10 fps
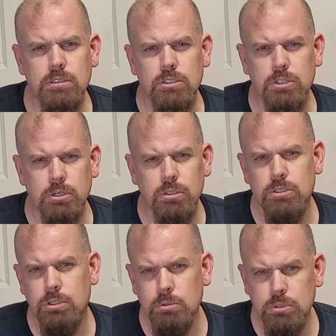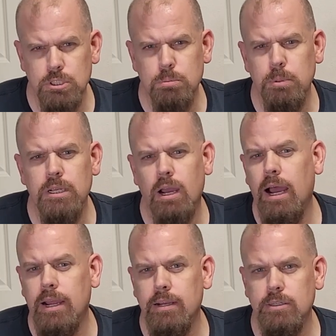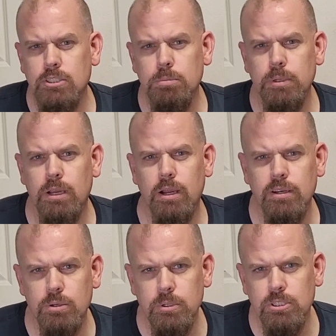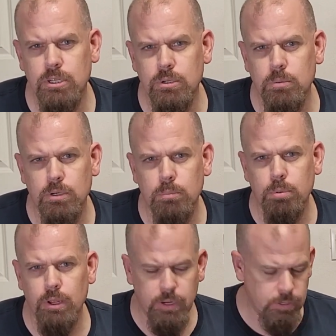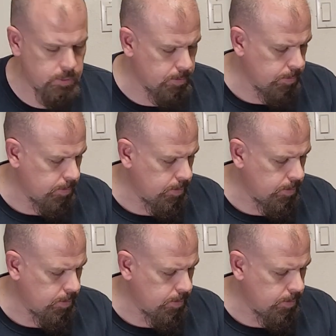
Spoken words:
jerks. So just be kind. Just be kind to each other when you're playing.